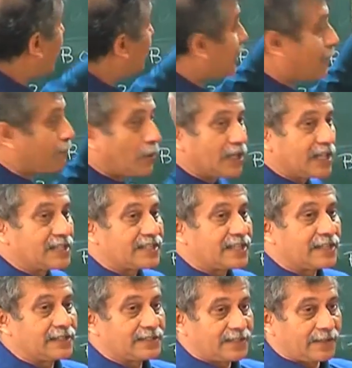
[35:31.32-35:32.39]
at that
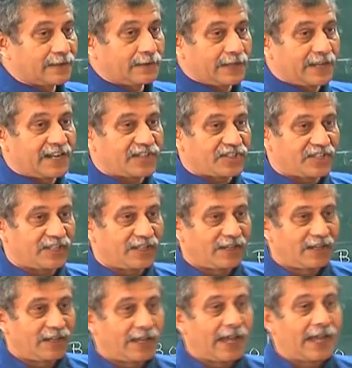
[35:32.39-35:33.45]
potential energy
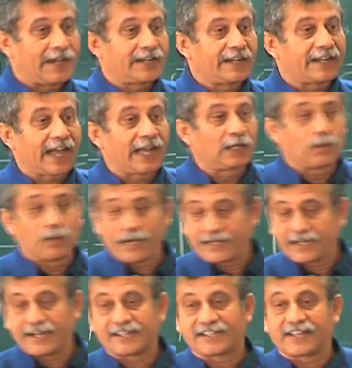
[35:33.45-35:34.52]
and
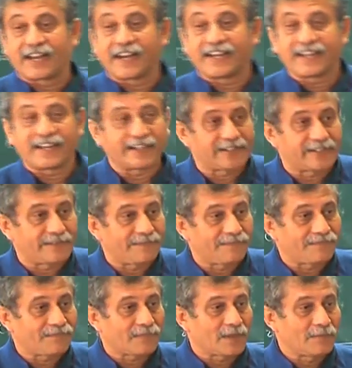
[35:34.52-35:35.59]
calculate its gradient
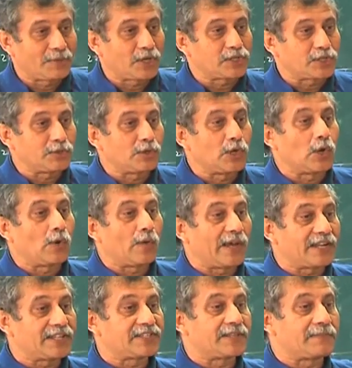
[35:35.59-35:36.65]
because you know
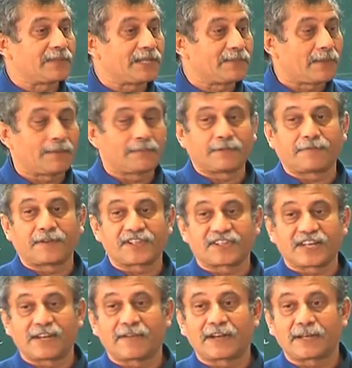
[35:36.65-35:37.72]
where is the minimum, the first
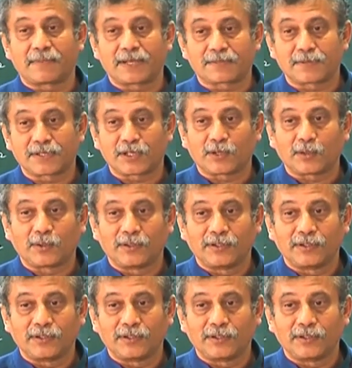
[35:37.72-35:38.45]
derivative must be 0.